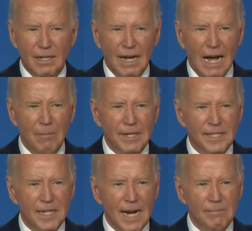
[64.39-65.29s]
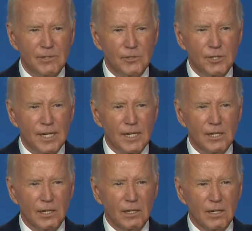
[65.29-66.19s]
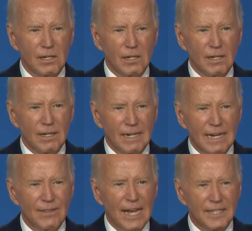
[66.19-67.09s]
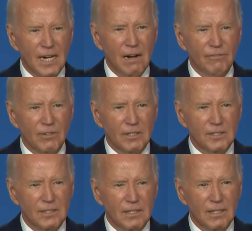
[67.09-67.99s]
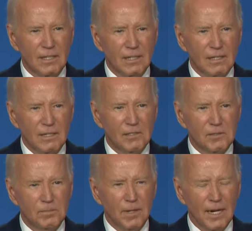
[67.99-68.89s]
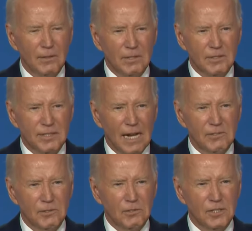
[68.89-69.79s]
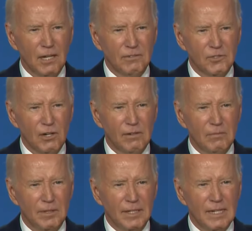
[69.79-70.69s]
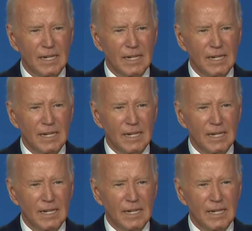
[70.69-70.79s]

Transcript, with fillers: How many times did you hear in that conference, I know it sounds too self-serving, but